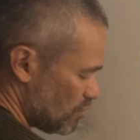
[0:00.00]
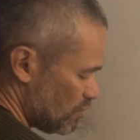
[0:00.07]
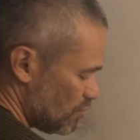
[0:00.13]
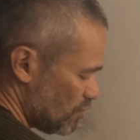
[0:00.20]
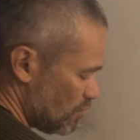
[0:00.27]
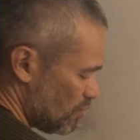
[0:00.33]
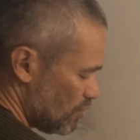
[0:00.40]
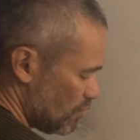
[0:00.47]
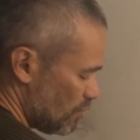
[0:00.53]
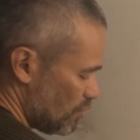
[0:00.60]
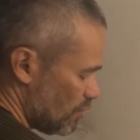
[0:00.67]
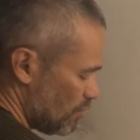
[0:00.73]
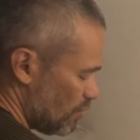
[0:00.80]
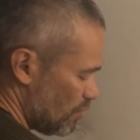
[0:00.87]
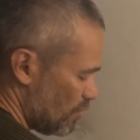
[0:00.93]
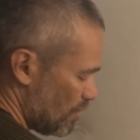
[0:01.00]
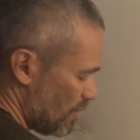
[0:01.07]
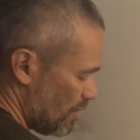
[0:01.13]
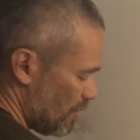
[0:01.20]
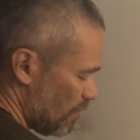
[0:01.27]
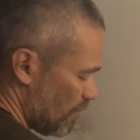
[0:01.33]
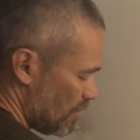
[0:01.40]
You do u
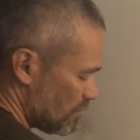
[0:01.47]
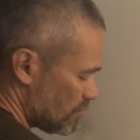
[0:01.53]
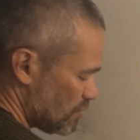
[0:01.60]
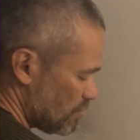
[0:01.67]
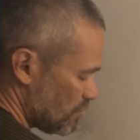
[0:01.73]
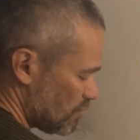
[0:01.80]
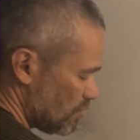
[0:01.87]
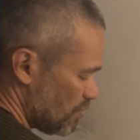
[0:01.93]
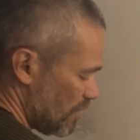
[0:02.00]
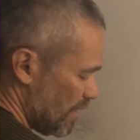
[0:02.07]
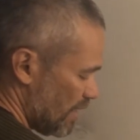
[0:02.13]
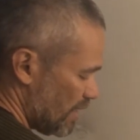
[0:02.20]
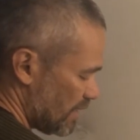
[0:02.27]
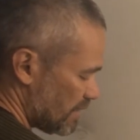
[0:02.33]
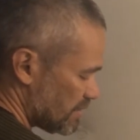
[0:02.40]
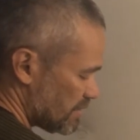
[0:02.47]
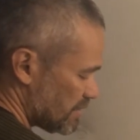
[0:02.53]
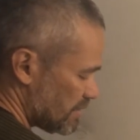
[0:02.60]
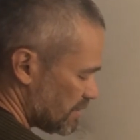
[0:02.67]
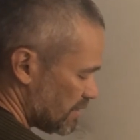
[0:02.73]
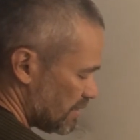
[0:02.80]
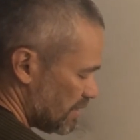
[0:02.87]
equal to 2x,